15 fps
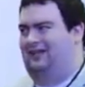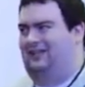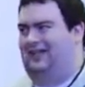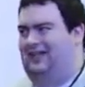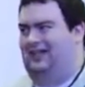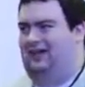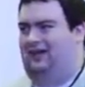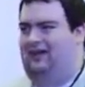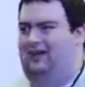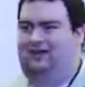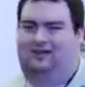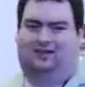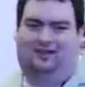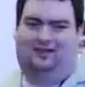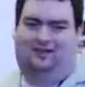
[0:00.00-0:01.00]

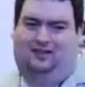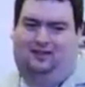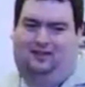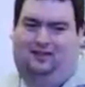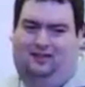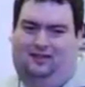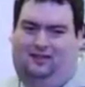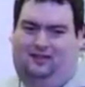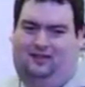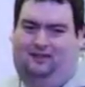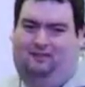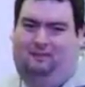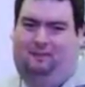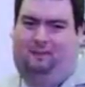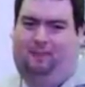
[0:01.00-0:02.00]

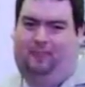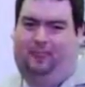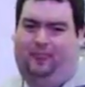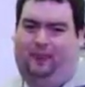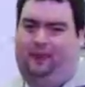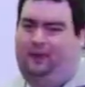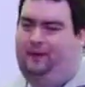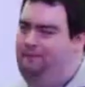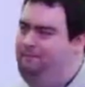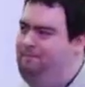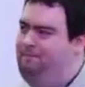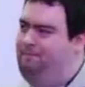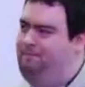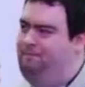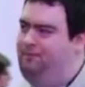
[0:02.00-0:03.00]

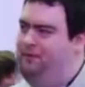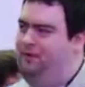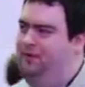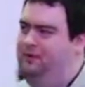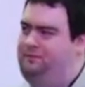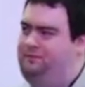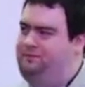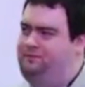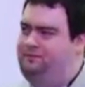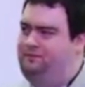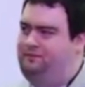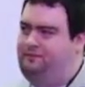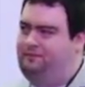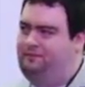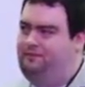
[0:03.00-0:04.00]

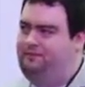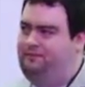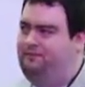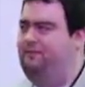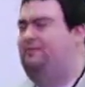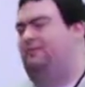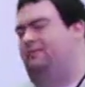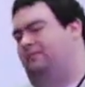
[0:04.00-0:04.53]
(not speaking)